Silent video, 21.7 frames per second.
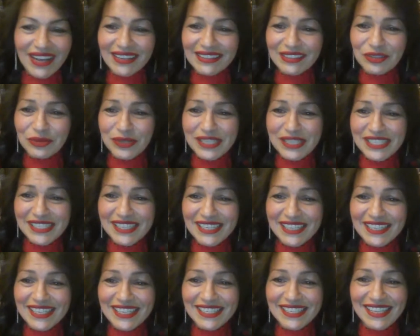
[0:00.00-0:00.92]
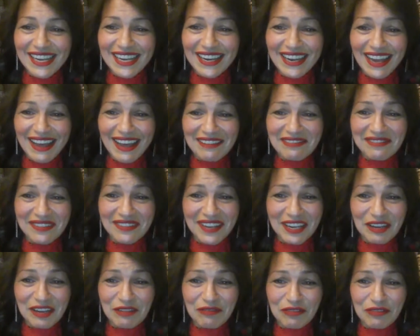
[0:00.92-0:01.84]
Twisted is
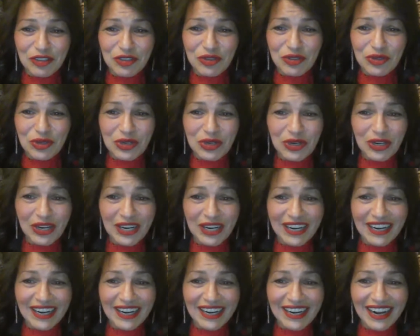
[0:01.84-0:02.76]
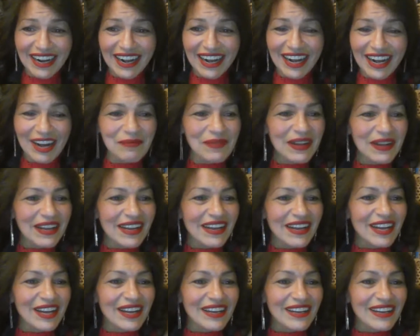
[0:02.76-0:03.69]
laughing for Tor.
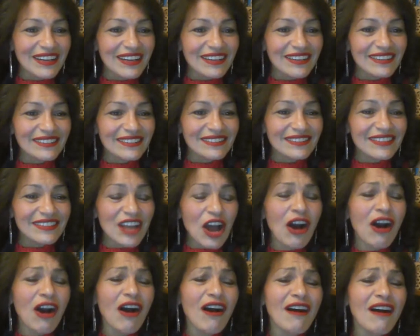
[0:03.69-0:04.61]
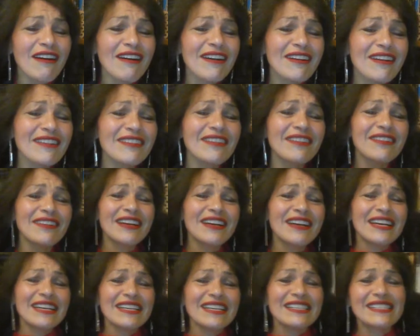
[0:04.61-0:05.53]
Oh,
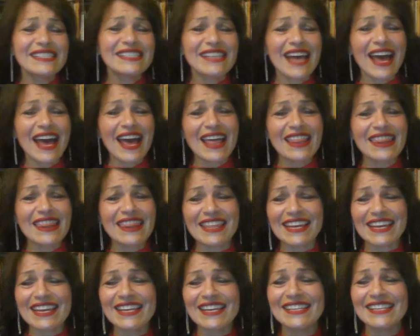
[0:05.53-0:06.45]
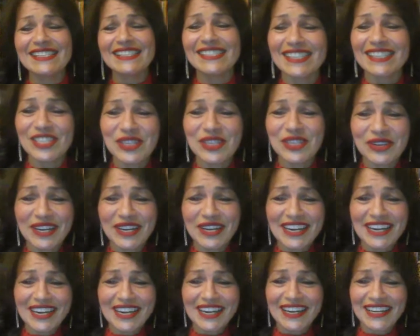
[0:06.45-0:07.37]
Seth is
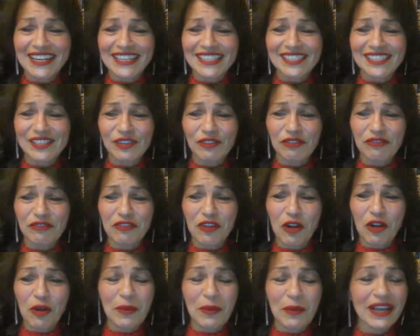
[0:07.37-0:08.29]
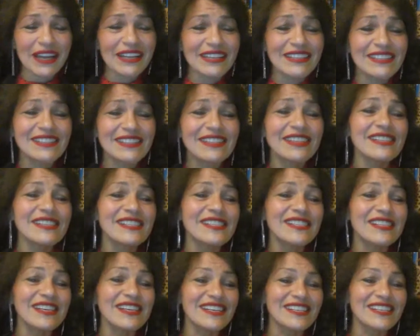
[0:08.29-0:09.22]
joining us from a
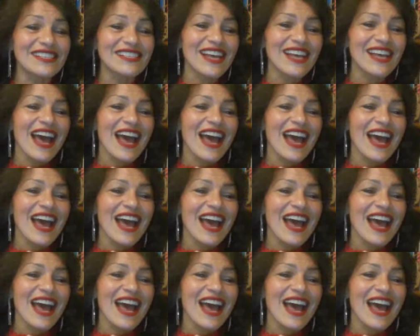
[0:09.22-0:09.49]
distance.